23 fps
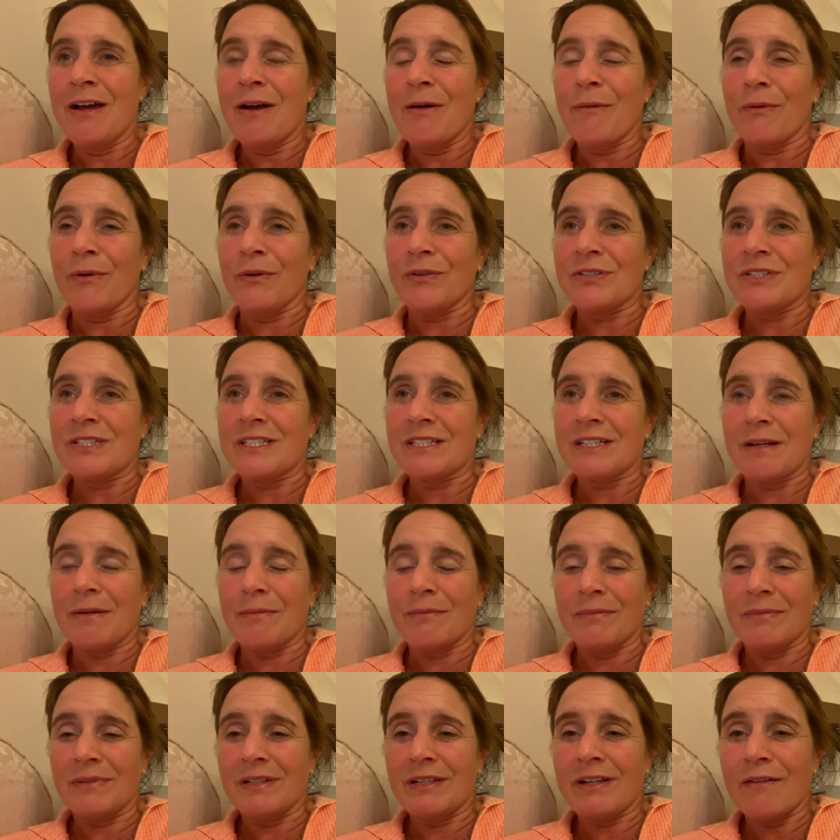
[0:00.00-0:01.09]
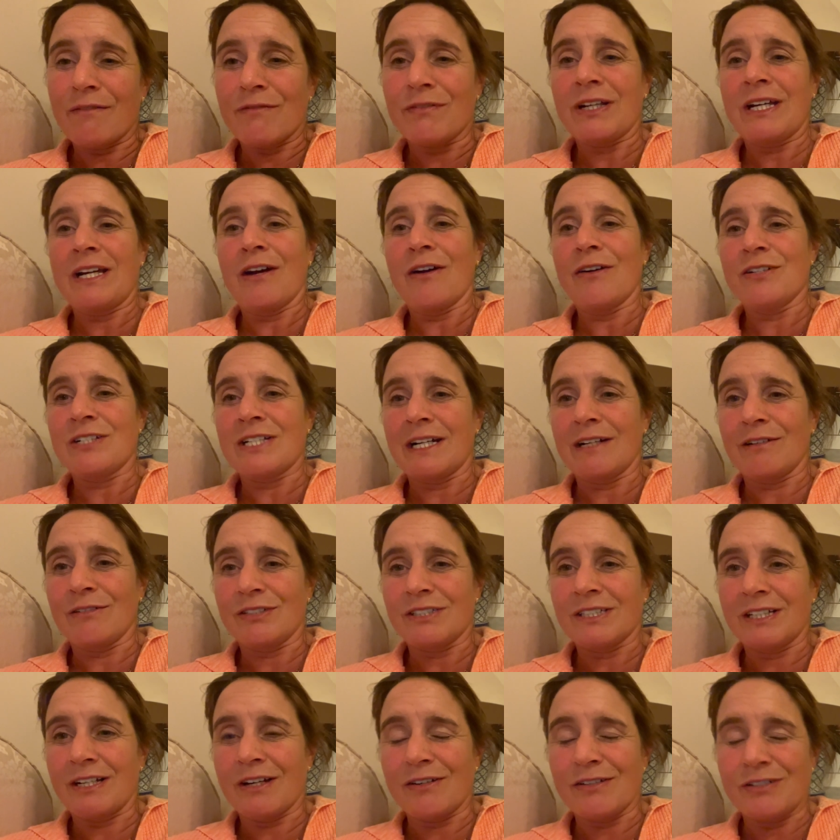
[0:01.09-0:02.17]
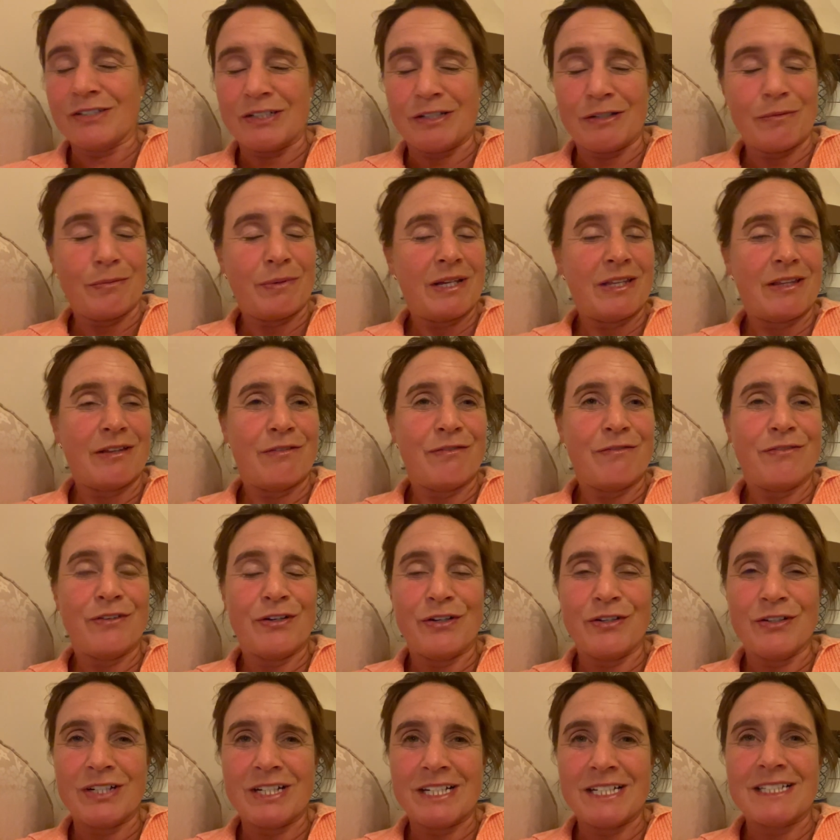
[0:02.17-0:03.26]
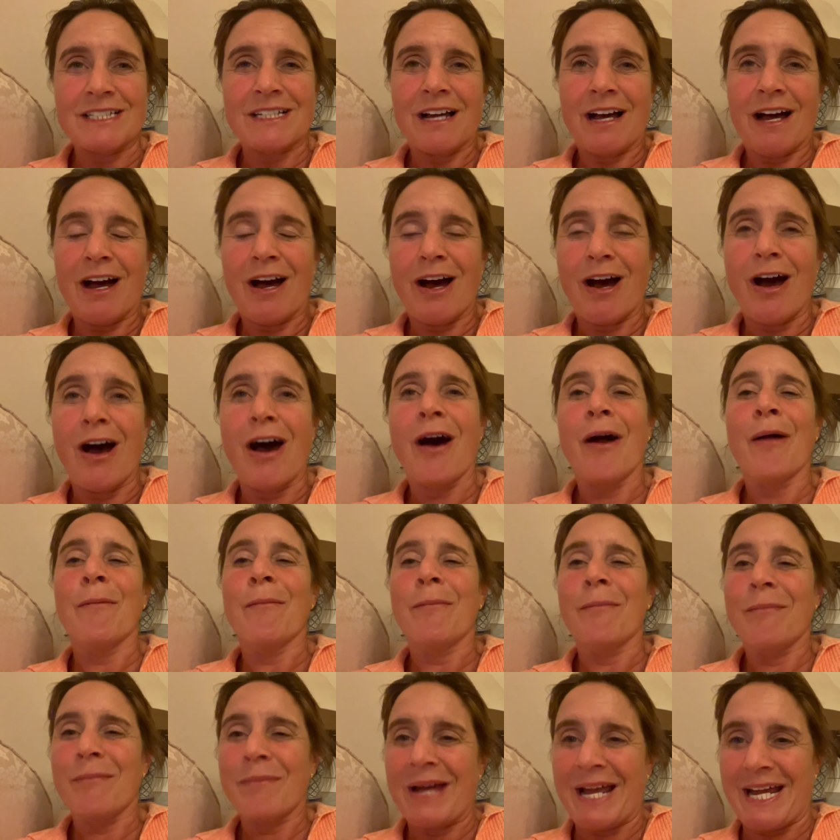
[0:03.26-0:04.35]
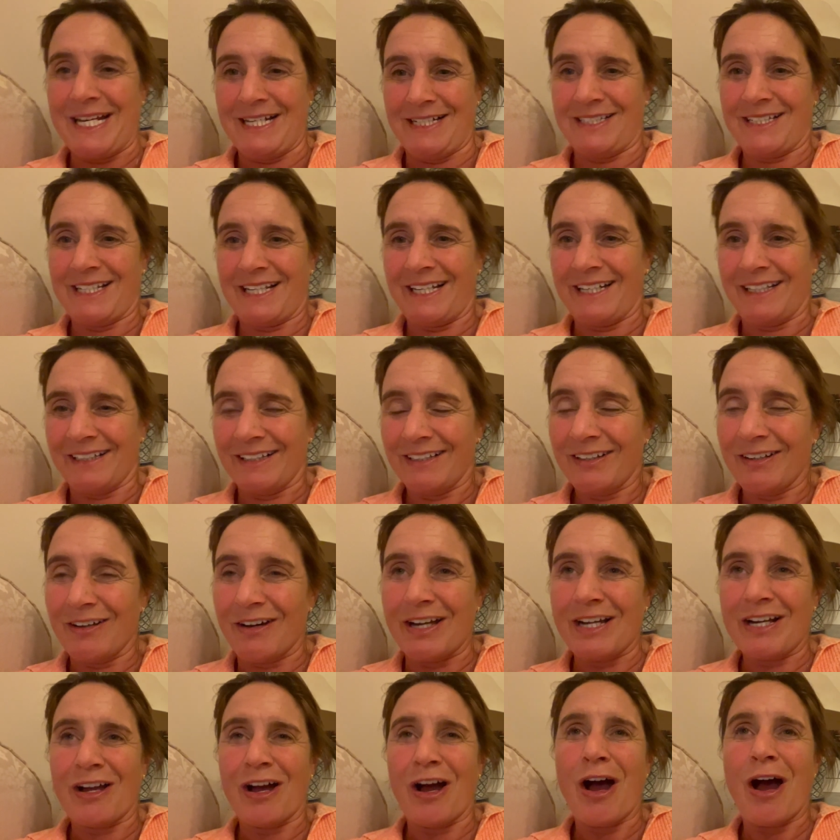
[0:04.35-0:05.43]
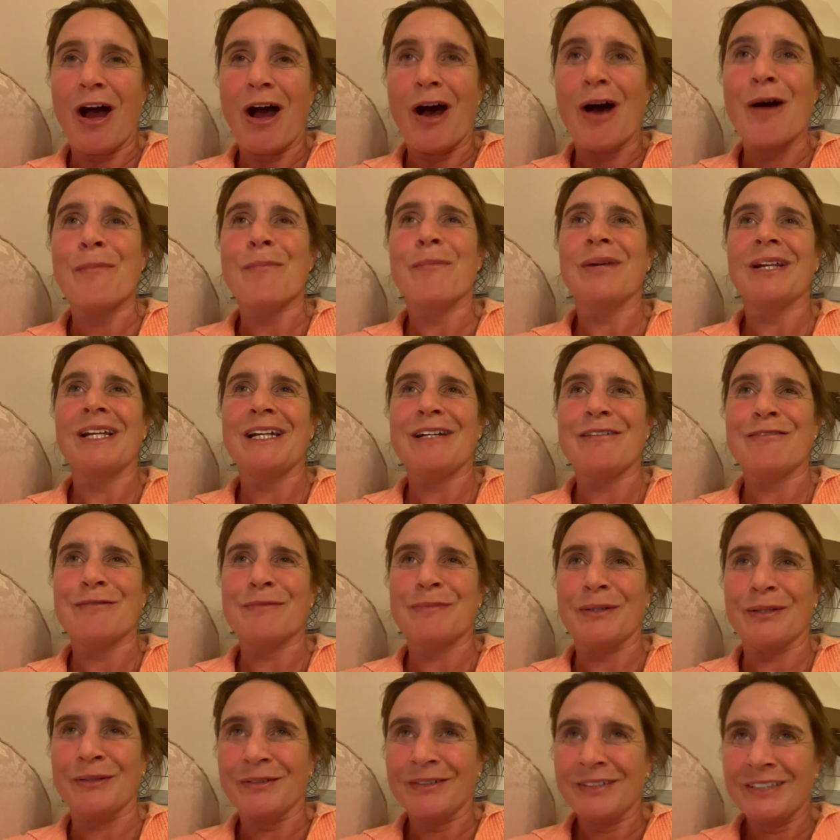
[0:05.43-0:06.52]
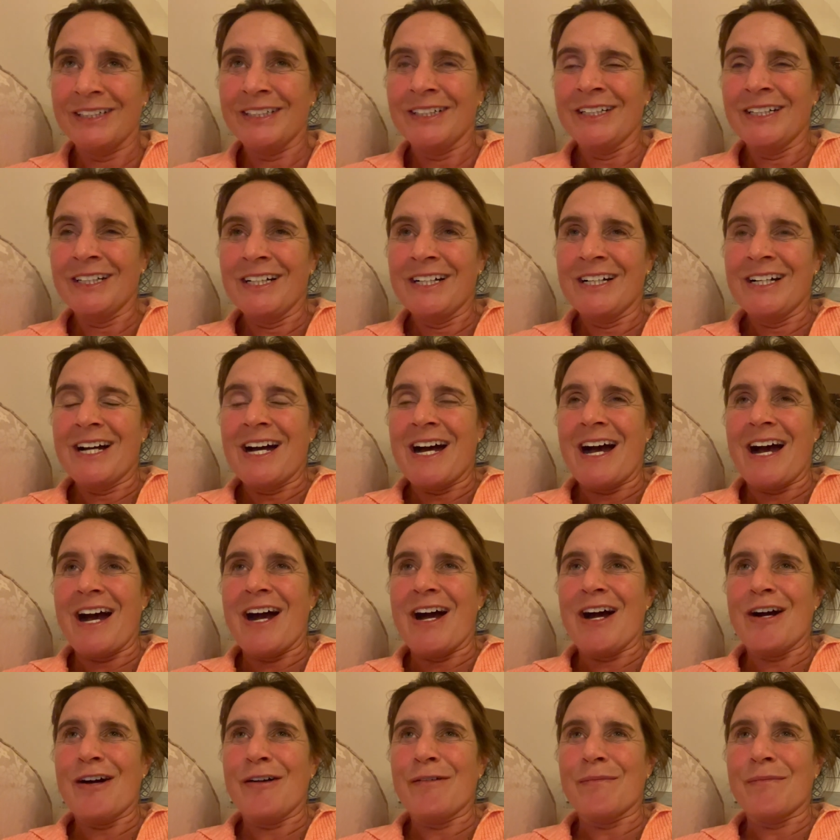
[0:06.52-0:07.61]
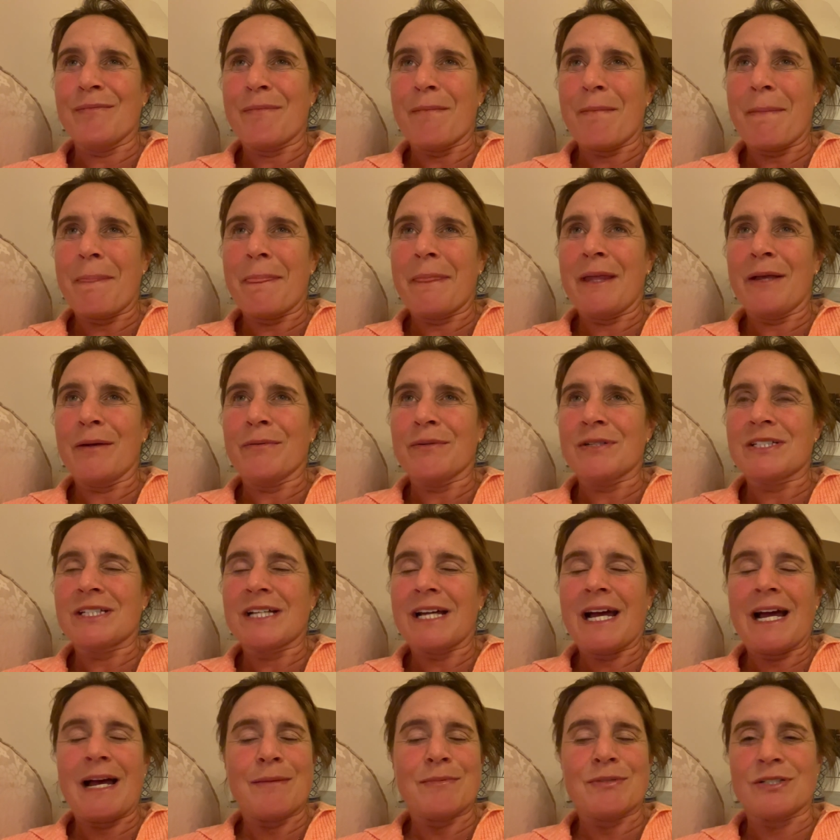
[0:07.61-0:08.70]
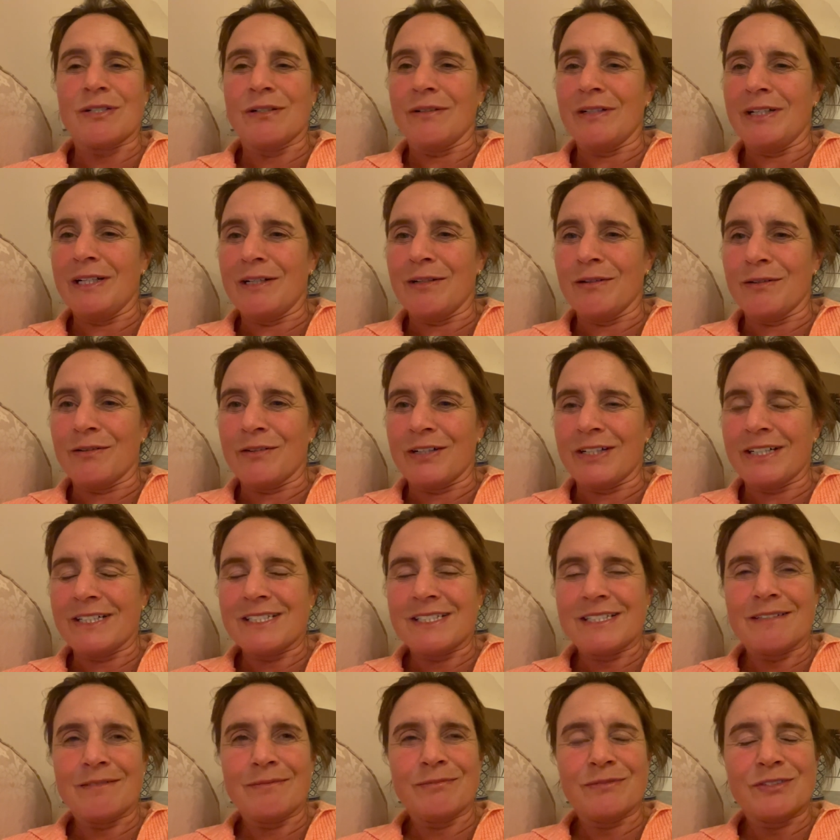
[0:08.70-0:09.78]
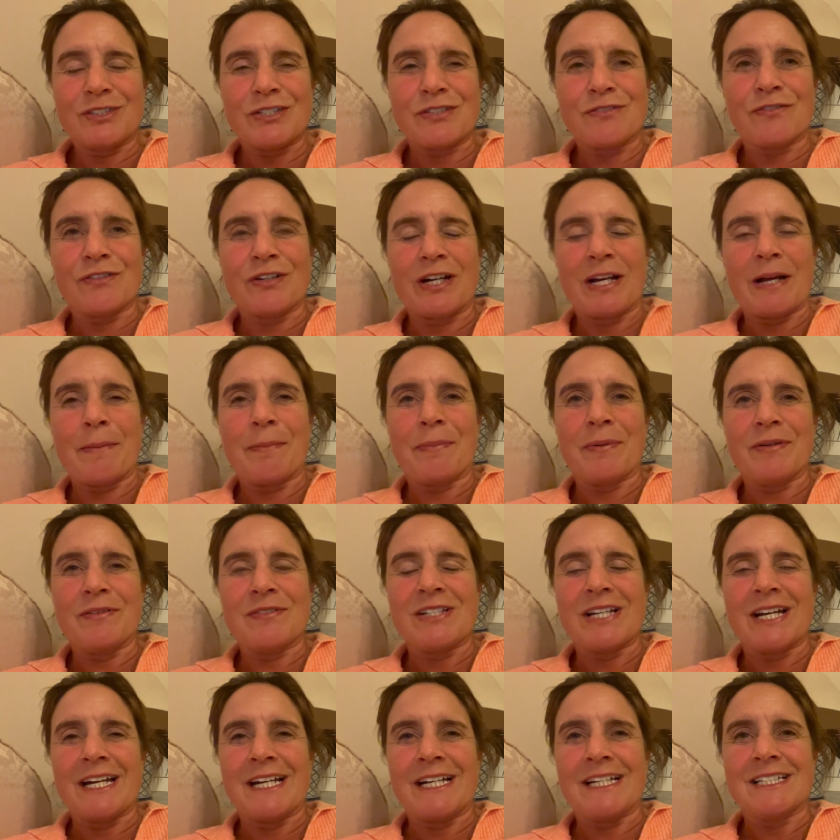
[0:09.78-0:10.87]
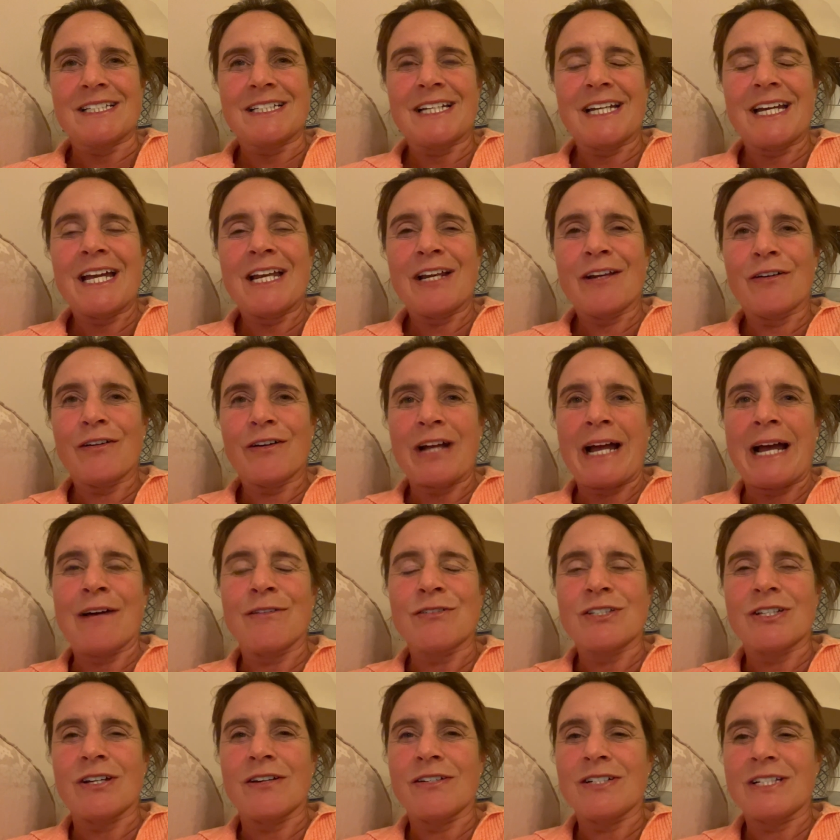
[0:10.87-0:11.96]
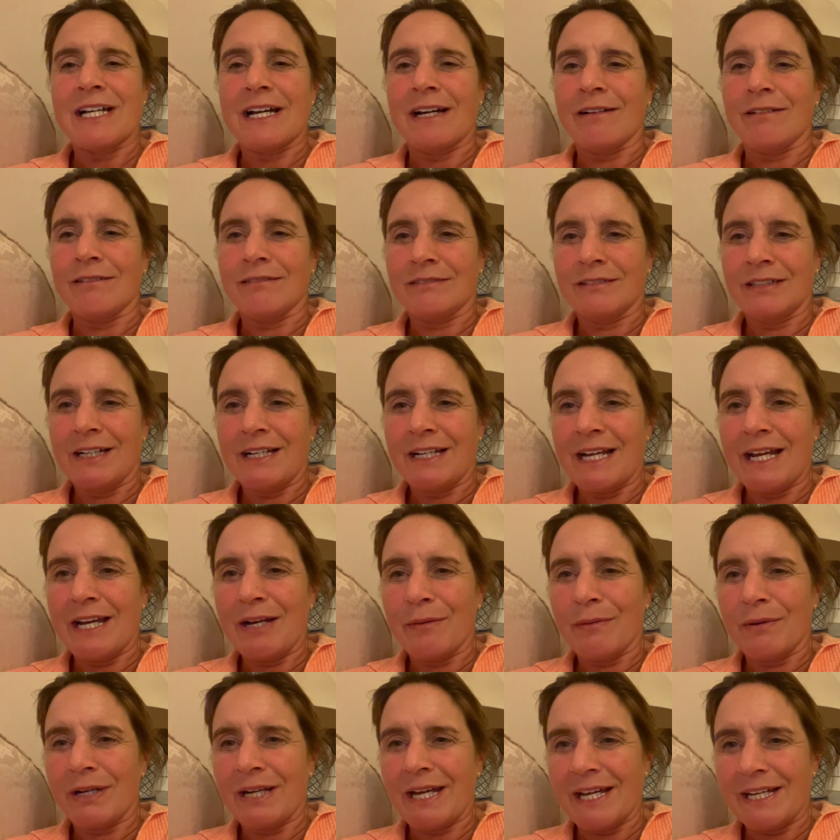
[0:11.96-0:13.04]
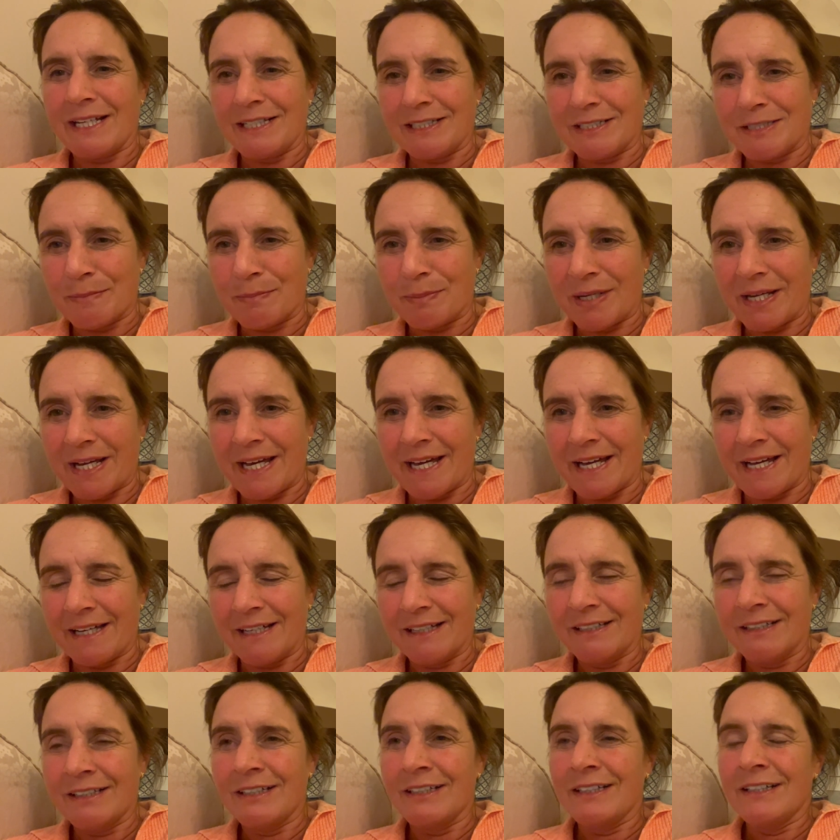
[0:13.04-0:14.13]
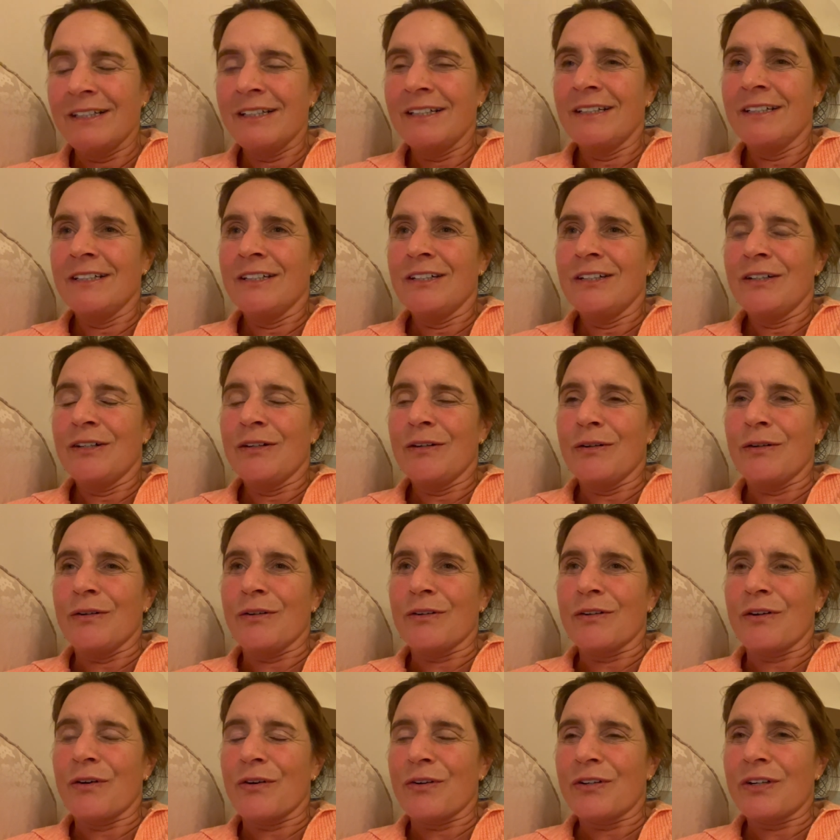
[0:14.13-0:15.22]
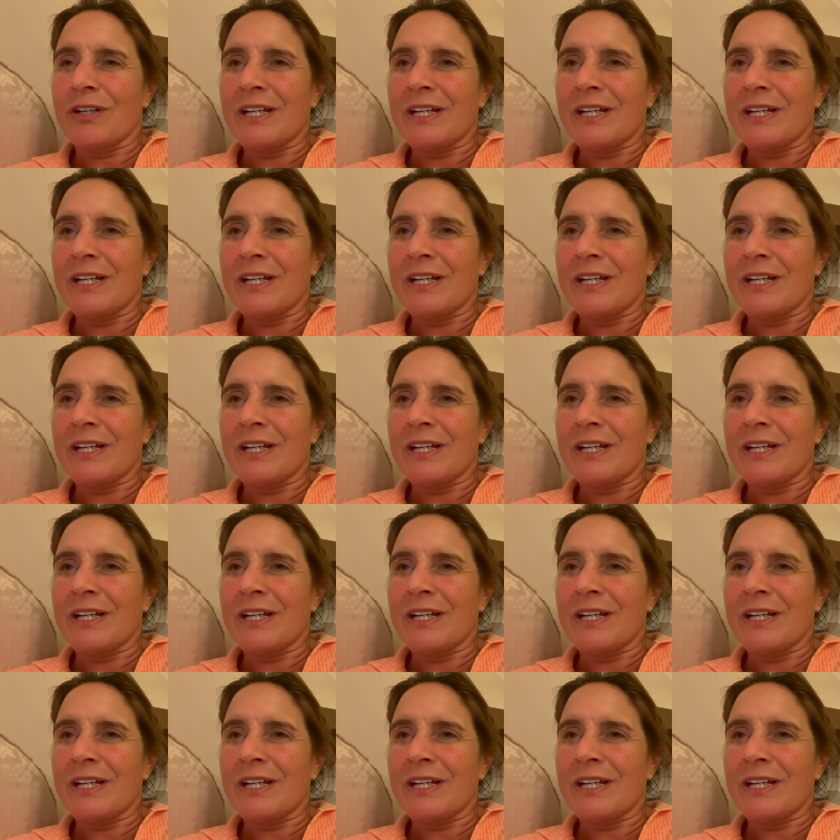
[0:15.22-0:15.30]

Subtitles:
wants some lovely hotel to go to where the food is amazing, like unbelievable. It was absolutely glorious just for a couple of days. Kinloch House Hotel. And anyone heading to Blair or got